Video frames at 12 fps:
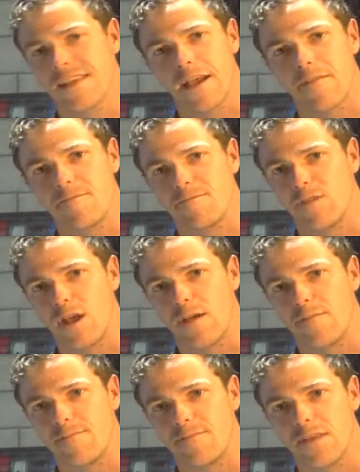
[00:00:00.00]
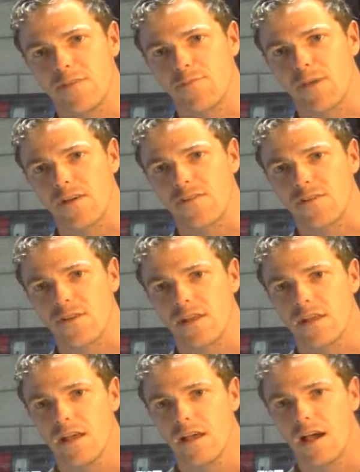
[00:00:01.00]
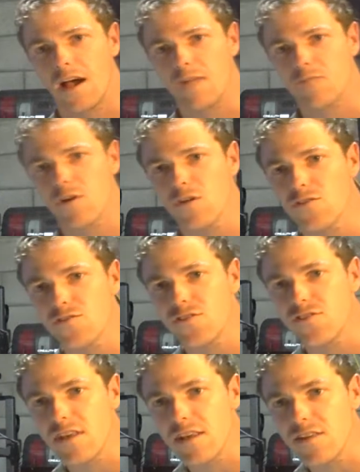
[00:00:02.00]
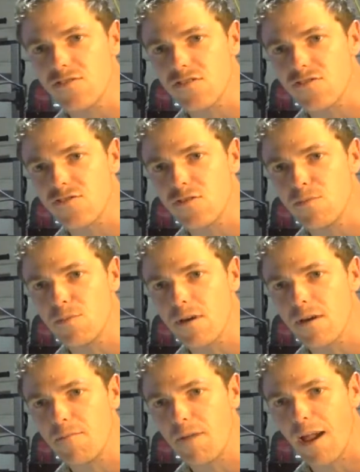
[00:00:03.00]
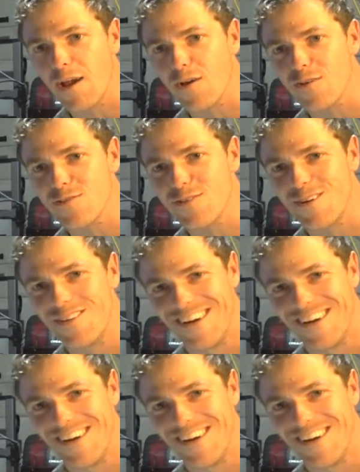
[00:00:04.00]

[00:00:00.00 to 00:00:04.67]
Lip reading: Yeah, no, he's parachute. Yola says he needs a Superman costume.